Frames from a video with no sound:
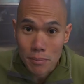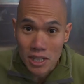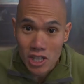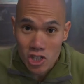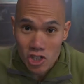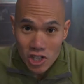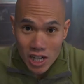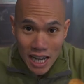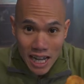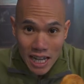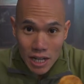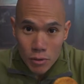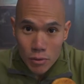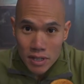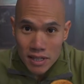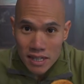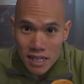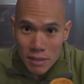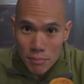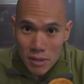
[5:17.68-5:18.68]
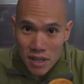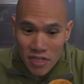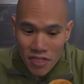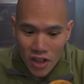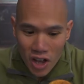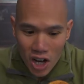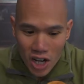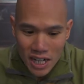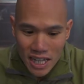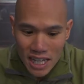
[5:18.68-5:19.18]
gonna try it with the
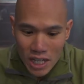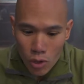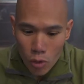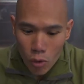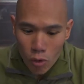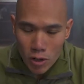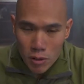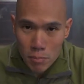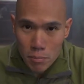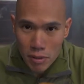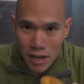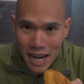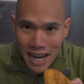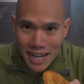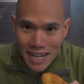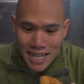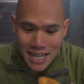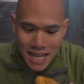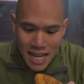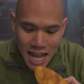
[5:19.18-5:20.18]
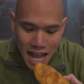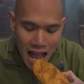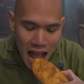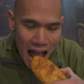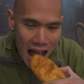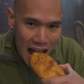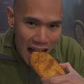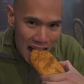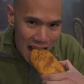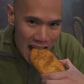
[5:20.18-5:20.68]
Mchadi cornbread.
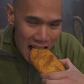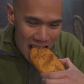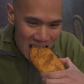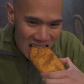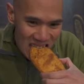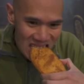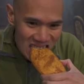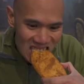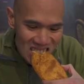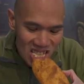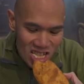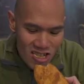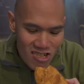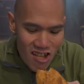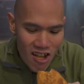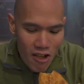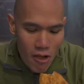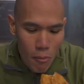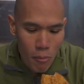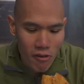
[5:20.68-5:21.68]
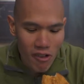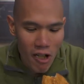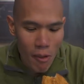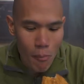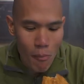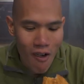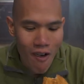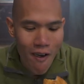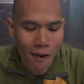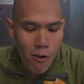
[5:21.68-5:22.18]
I'm gonna take a part
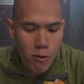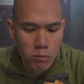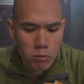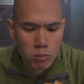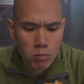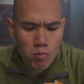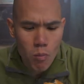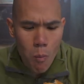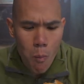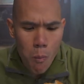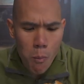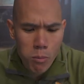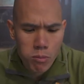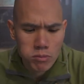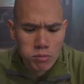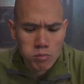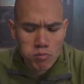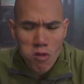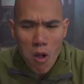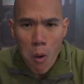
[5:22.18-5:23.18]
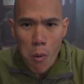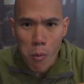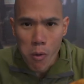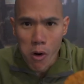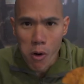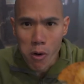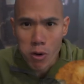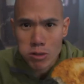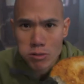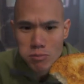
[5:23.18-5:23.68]
of that. Mmm.
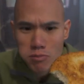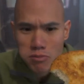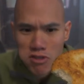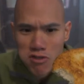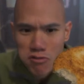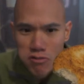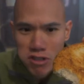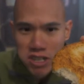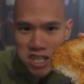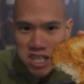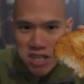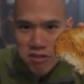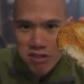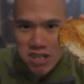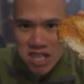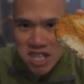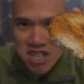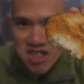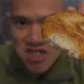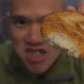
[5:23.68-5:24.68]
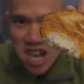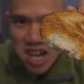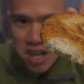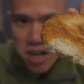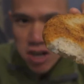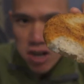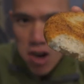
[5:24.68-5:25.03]
Oh, really, really thick